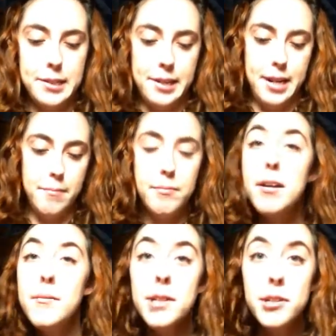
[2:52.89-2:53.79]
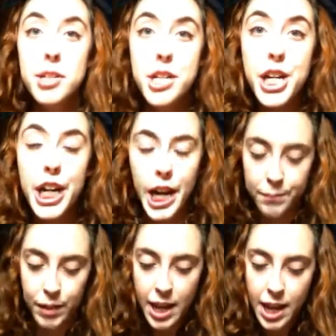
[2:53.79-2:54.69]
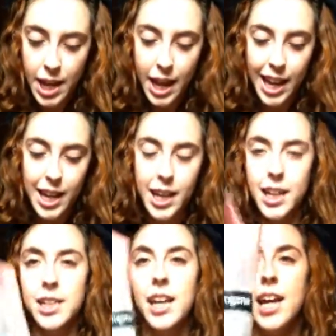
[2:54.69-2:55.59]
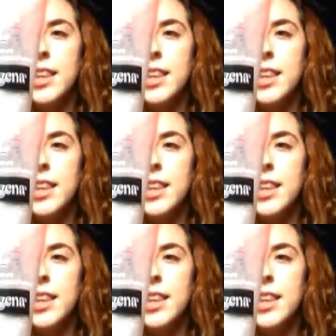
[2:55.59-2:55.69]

Scrub from Neutrogena. And